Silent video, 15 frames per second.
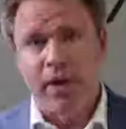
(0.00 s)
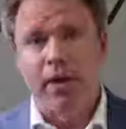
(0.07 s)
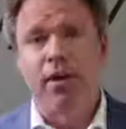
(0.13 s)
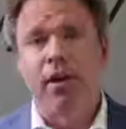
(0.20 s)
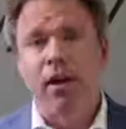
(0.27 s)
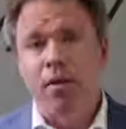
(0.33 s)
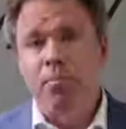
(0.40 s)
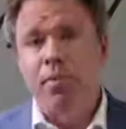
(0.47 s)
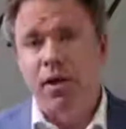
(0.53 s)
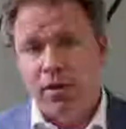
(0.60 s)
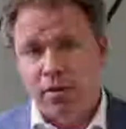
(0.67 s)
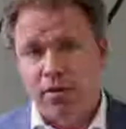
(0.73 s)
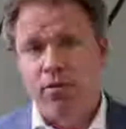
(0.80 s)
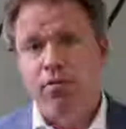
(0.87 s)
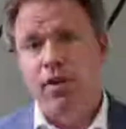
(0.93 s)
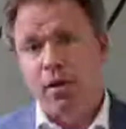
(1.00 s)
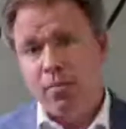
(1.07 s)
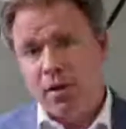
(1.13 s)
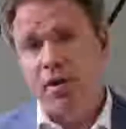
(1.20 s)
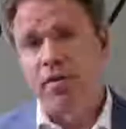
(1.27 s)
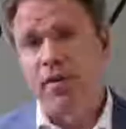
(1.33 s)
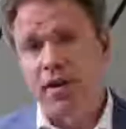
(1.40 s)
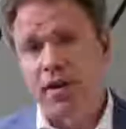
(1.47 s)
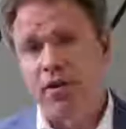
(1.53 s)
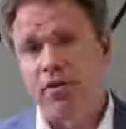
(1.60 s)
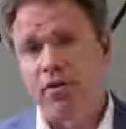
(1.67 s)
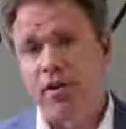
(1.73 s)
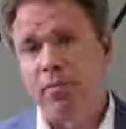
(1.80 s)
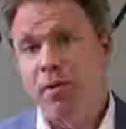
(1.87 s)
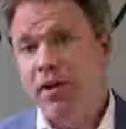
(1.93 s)
and Colombians who've come into the
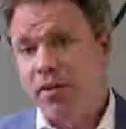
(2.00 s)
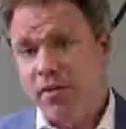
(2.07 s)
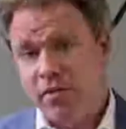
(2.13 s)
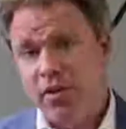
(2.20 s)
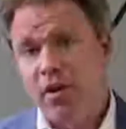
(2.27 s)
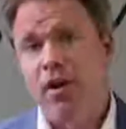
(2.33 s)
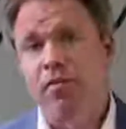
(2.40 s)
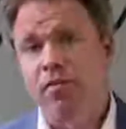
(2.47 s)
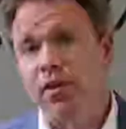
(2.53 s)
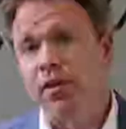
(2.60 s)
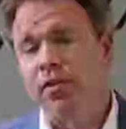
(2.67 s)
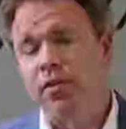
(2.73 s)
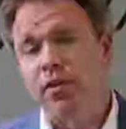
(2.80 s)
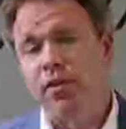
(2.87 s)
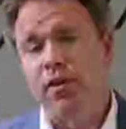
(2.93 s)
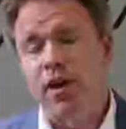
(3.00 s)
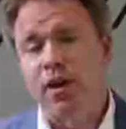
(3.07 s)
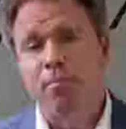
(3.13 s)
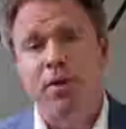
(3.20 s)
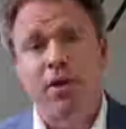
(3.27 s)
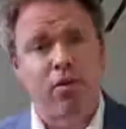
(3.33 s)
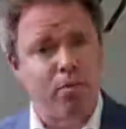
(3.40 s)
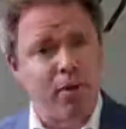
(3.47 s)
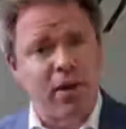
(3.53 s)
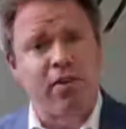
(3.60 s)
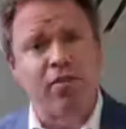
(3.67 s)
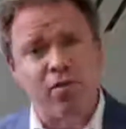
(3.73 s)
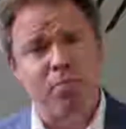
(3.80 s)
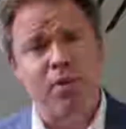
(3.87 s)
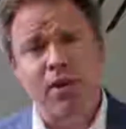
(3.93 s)
country because of conflicts in Colombia or
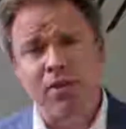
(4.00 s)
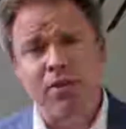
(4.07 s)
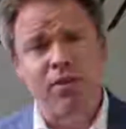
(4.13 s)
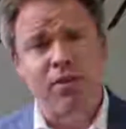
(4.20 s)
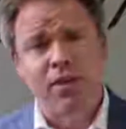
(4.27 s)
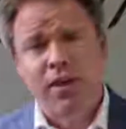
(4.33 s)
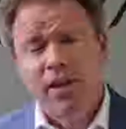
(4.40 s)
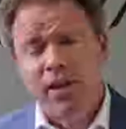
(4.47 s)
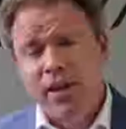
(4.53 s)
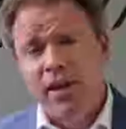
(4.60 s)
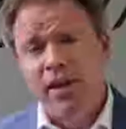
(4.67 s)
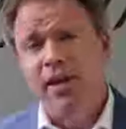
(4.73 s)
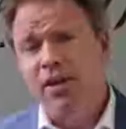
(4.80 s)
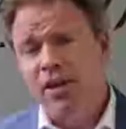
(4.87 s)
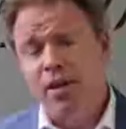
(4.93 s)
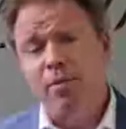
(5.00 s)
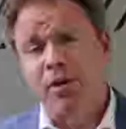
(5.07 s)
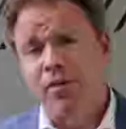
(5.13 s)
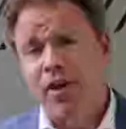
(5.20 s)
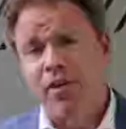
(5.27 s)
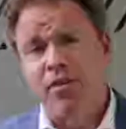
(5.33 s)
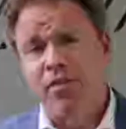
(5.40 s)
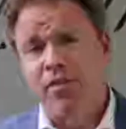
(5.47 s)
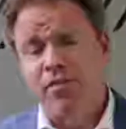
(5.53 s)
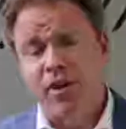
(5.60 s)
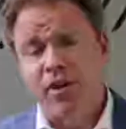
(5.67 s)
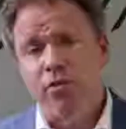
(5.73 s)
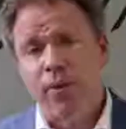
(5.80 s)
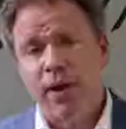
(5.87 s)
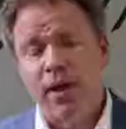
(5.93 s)
because of political and economic crisis in
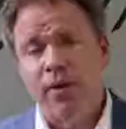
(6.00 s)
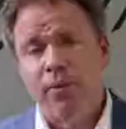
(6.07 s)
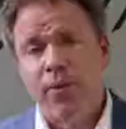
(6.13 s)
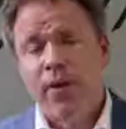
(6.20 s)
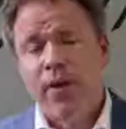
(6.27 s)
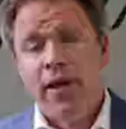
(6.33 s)
Venezuela.